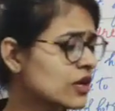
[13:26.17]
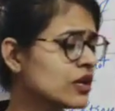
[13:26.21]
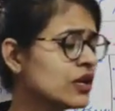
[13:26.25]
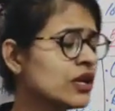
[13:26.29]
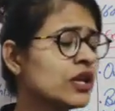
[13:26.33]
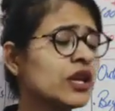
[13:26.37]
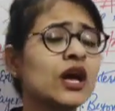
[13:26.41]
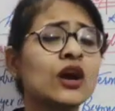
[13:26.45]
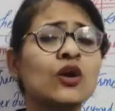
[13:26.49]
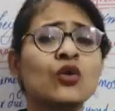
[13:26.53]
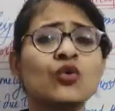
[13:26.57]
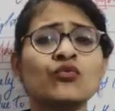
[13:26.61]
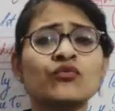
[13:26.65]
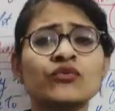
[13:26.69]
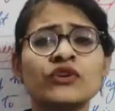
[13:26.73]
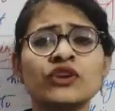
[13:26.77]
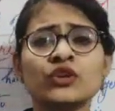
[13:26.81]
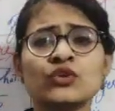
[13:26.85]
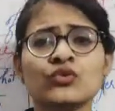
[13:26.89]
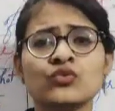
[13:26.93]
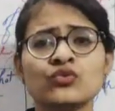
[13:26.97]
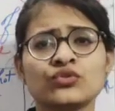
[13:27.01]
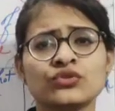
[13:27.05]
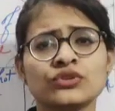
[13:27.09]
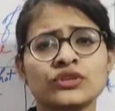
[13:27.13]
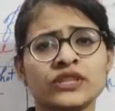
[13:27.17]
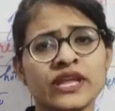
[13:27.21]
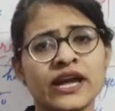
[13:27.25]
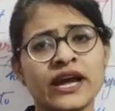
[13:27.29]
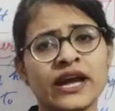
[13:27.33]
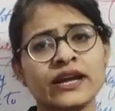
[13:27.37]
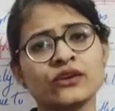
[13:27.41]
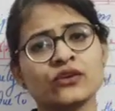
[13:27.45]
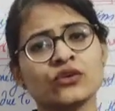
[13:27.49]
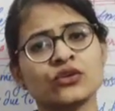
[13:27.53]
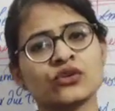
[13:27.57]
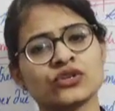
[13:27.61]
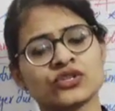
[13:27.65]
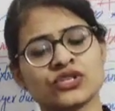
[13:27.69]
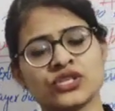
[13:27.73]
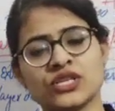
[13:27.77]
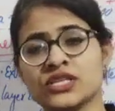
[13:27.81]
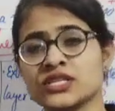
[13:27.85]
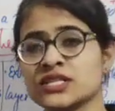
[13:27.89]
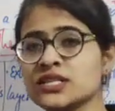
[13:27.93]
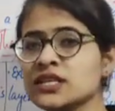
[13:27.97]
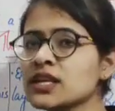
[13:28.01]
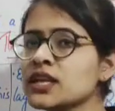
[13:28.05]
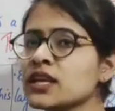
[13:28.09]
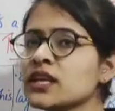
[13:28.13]
now we know that
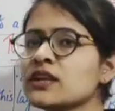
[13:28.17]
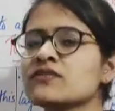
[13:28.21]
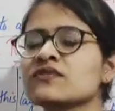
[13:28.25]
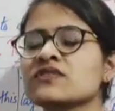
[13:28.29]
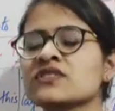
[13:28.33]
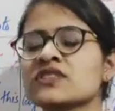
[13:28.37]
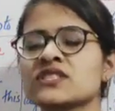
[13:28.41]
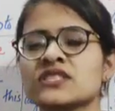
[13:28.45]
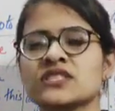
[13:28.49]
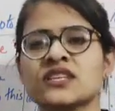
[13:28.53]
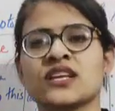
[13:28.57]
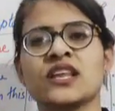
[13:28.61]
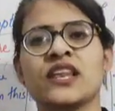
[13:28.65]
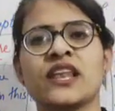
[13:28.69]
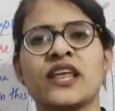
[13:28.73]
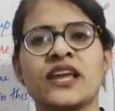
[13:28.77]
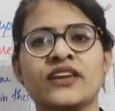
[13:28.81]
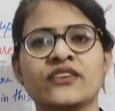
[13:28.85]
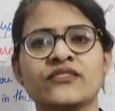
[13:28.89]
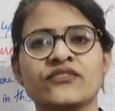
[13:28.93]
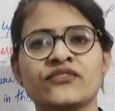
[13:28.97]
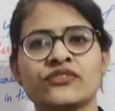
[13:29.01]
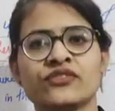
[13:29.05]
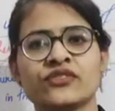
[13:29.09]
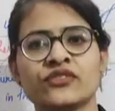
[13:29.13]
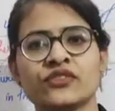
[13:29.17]
oxygen gives us life.